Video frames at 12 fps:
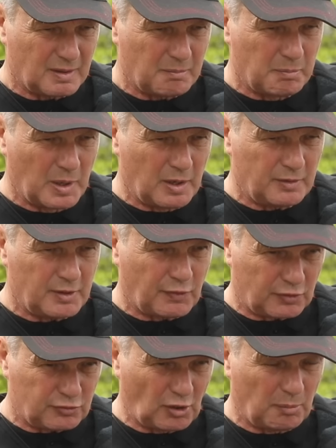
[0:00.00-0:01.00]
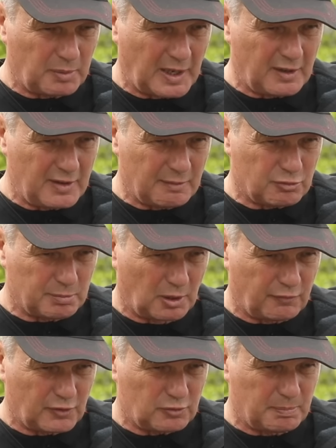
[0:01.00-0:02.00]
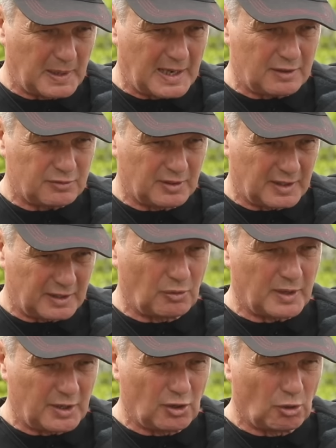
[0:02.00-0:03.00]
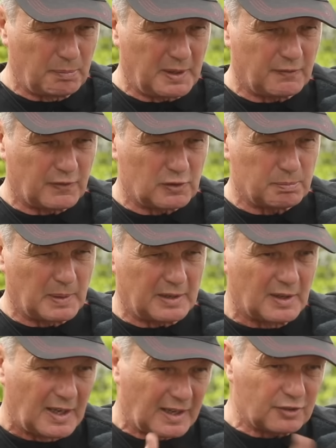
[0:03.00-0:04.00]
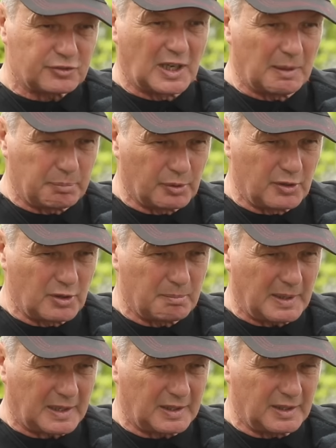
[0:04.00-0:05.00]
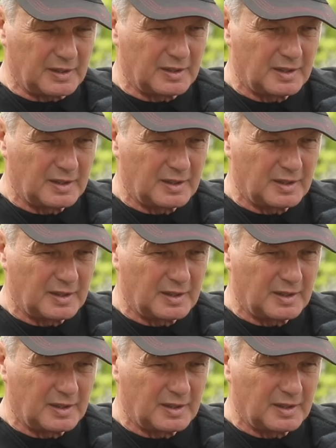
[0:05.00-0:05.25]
But if I stop getting them small fish bites and I get no big fish bite, I'll start putting them back in.